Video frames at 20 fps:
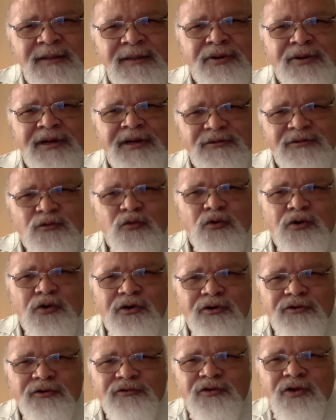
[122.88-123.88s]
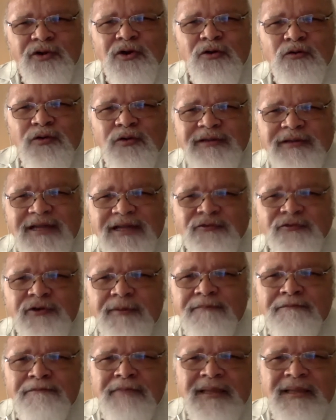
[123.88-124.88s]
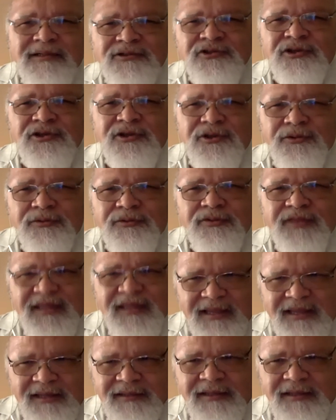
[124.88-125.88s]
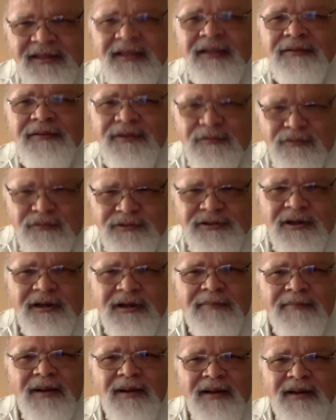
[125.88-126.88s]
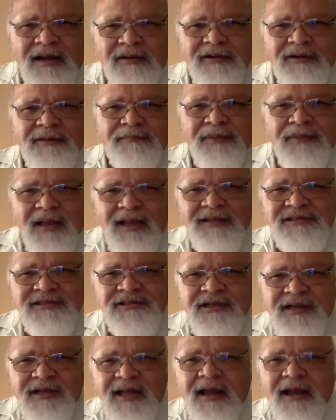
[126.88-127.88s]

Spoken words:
into words what that trip meant to you then? Then we'll talk about how it applies to now.